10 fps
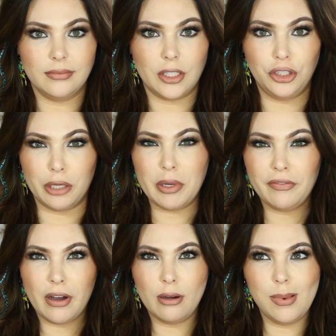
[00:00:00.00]
a
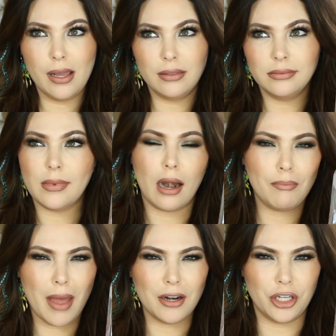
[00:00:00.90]
germaphobe.
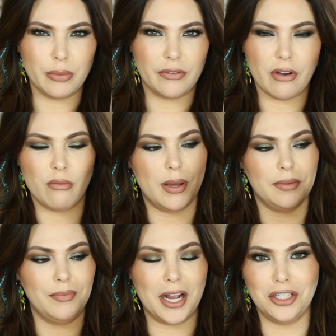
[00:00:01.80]
I'm not a germaphobe,
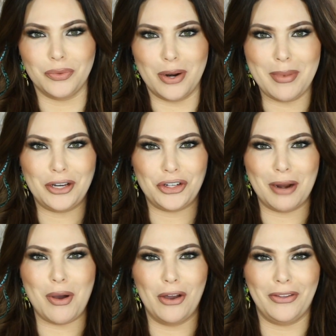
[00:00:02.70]
but I just want to make sure
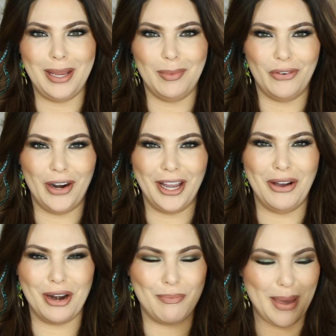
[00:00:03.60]
I'm all clean before I
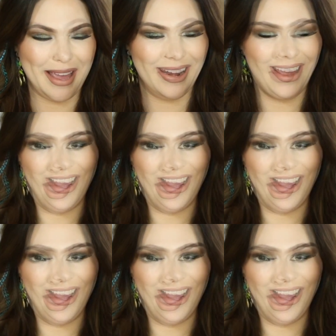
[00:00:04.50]
go to bed.